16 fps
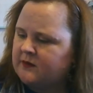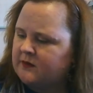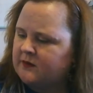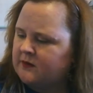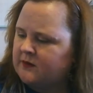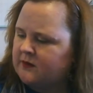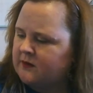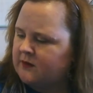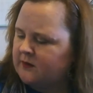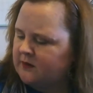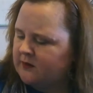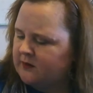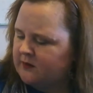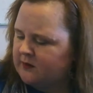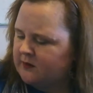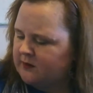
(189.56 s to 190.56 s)

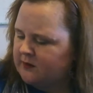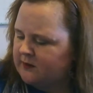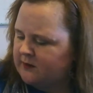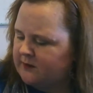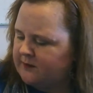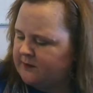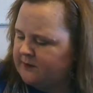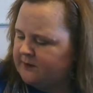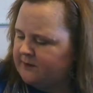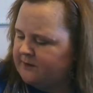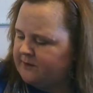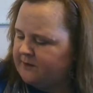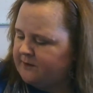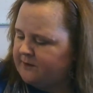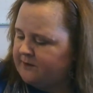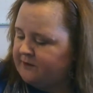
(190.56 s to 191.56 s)

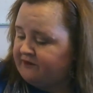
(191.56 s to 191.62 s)
Nobody speaks.